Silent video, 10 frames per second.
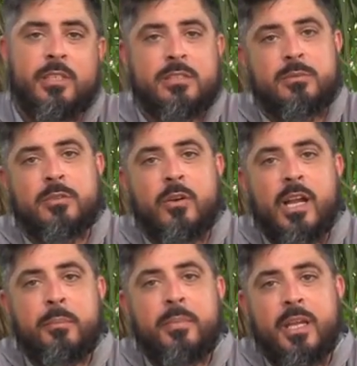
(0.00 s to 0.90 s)
please
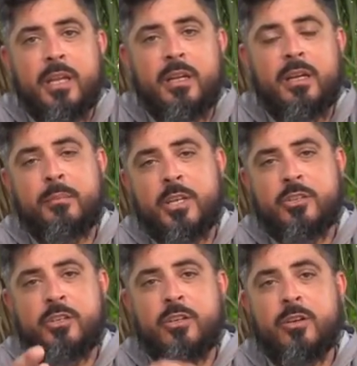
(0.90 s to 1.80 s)
subscribe, and make
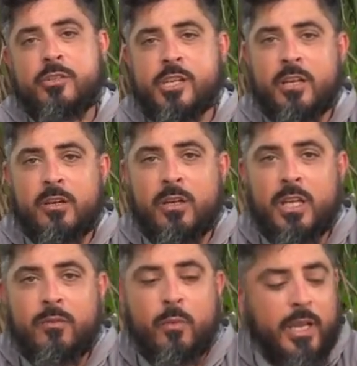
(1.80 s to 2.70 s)
sure you go check out our
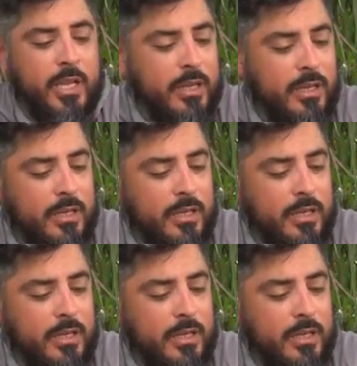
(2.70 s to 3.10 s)
giveaway.